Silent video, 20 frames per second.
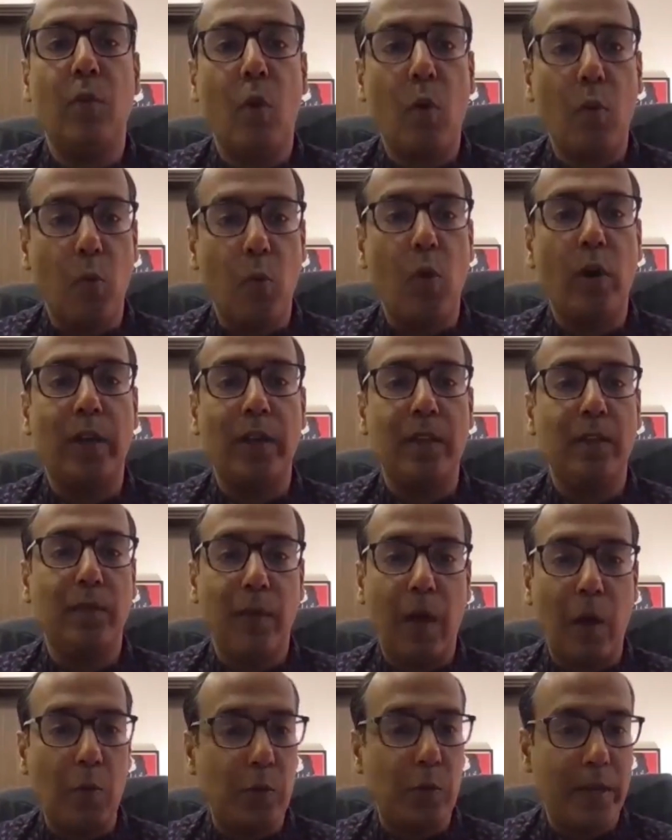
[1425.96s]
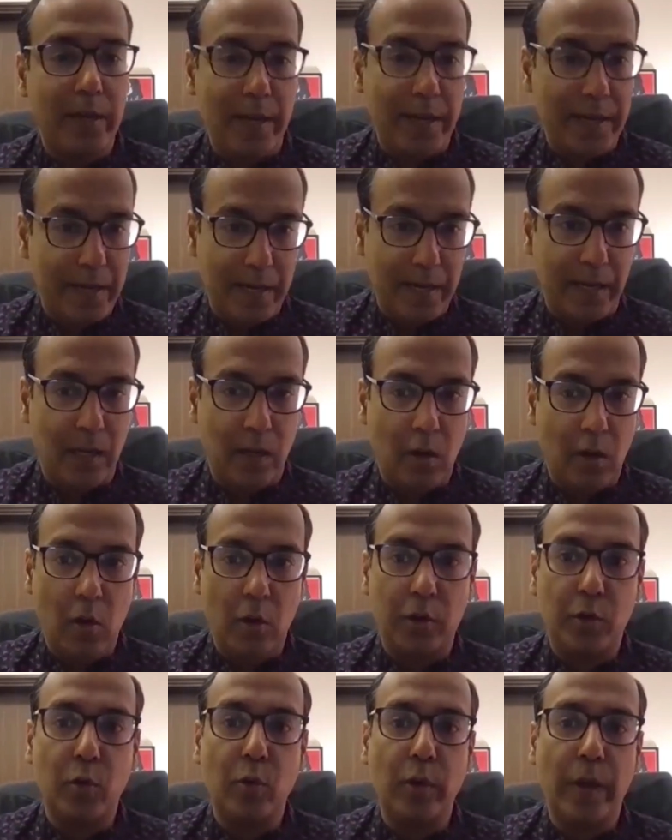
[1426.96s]
of what is found in India,
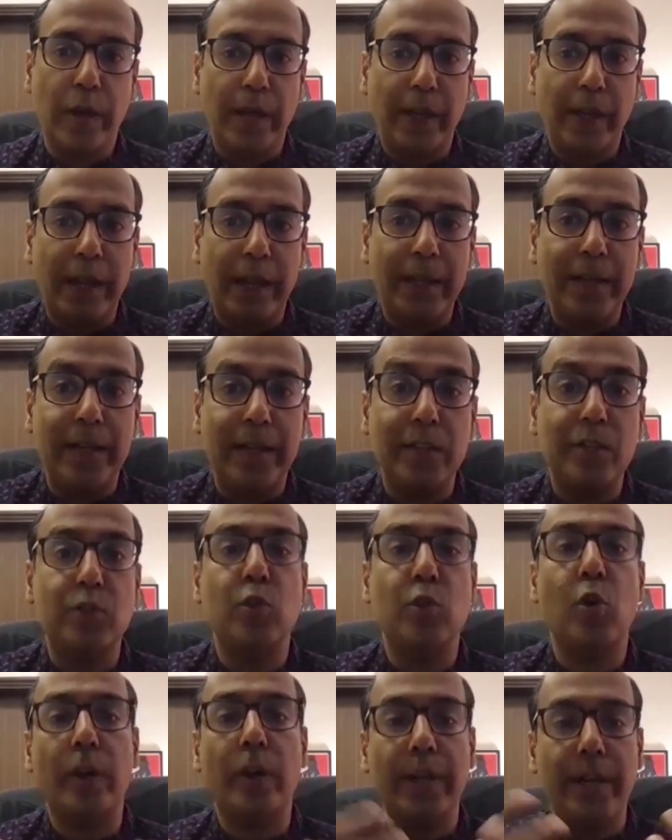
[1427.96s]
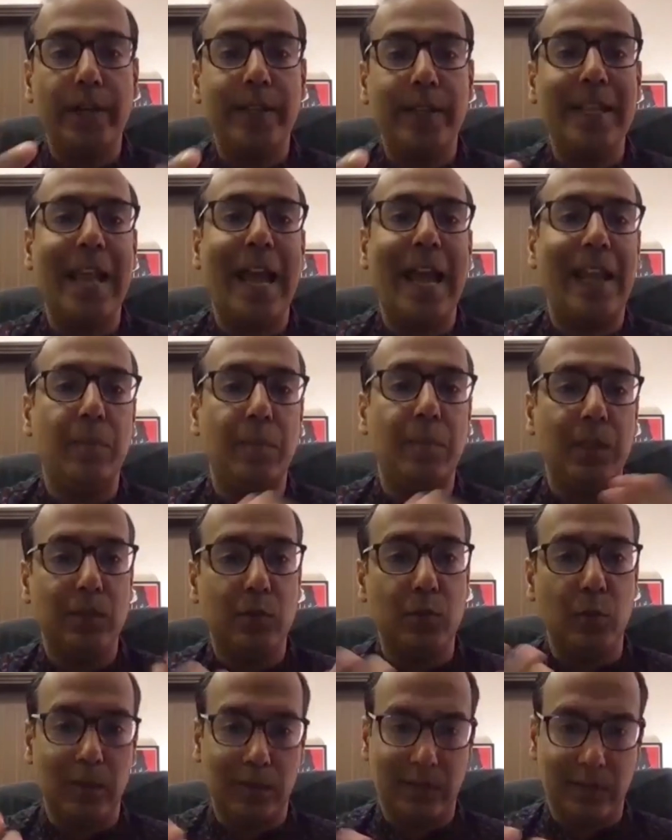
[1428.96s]
or it distorted the
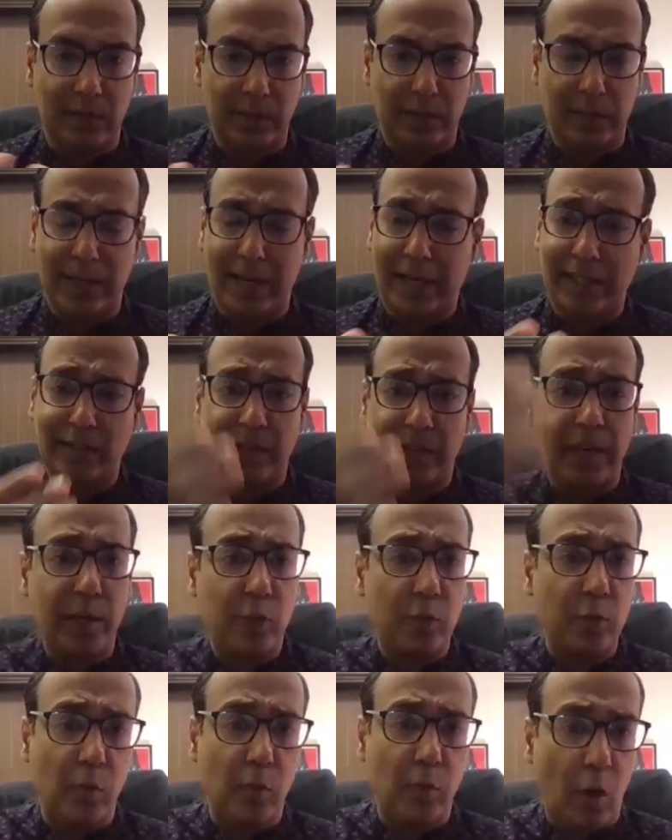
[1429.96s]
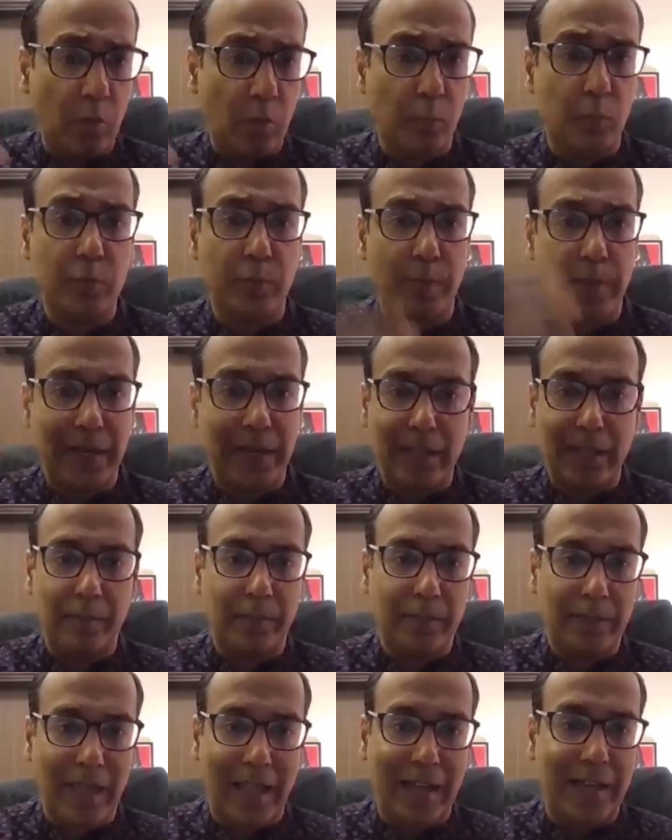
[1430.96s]
animals to a certain extent to almost make
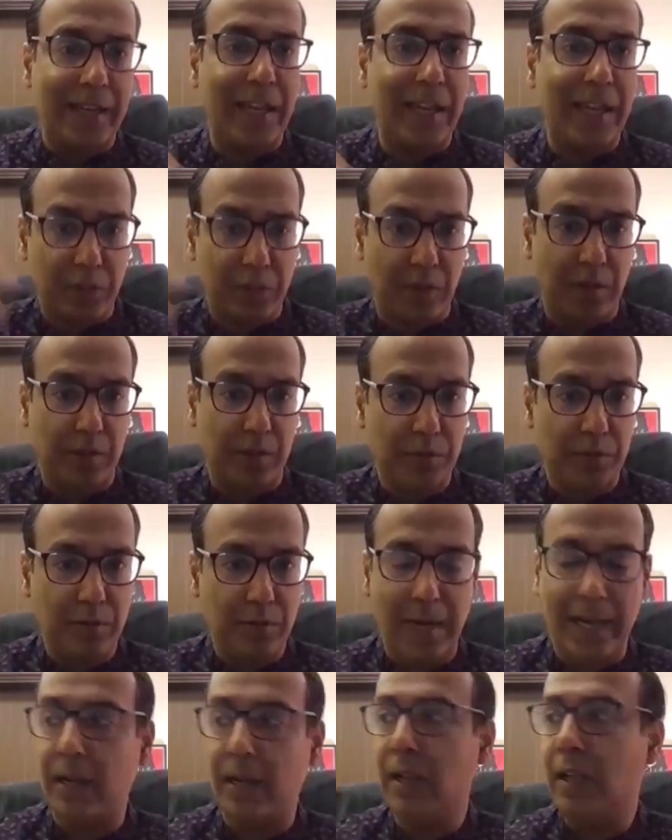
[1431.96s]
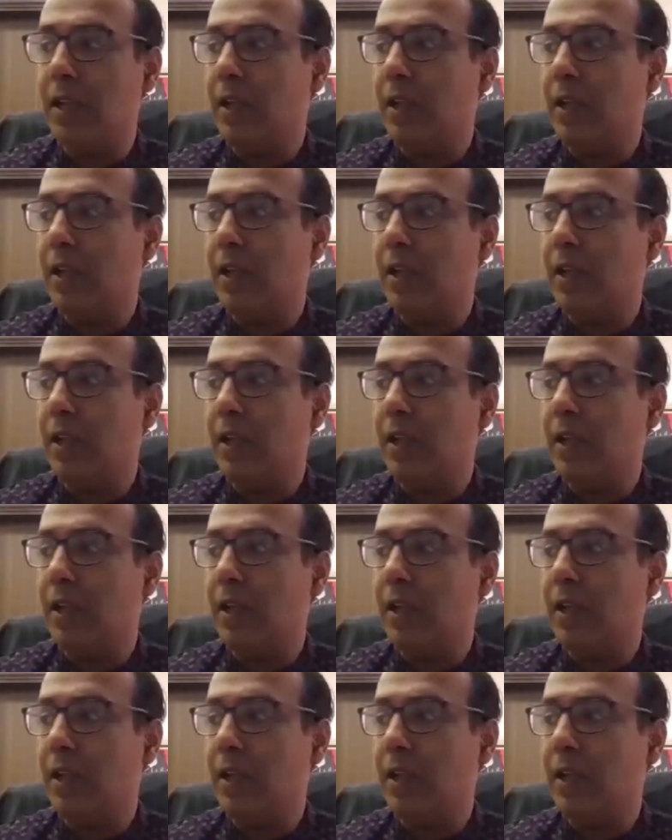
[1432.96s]
them caricaturish, right?